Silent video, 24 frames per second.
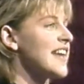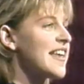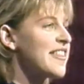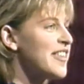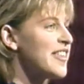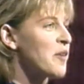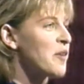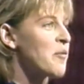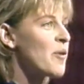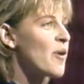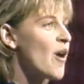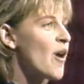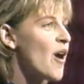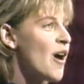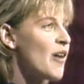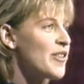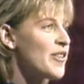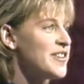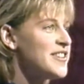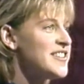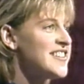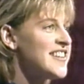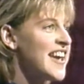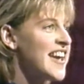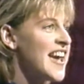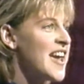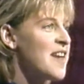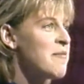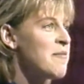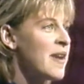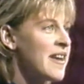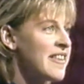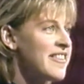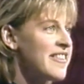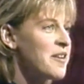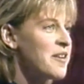I think we're all the
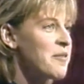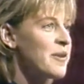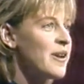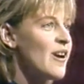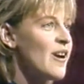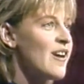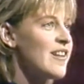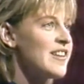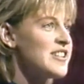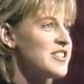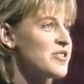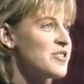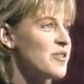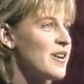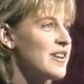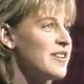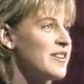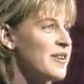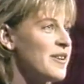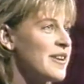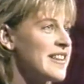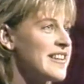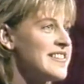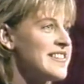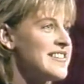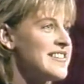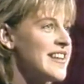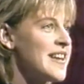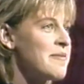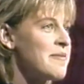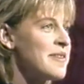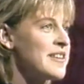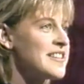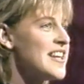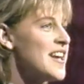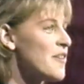same. I think we all enjoy doing the
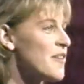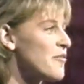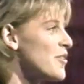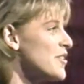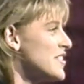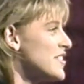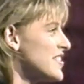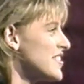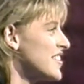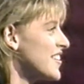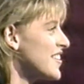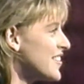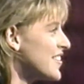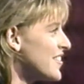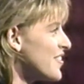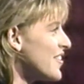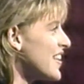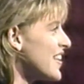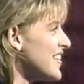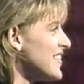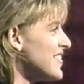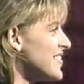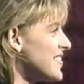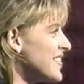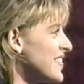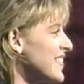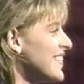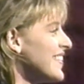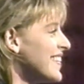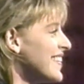same things. For instance, do you do this?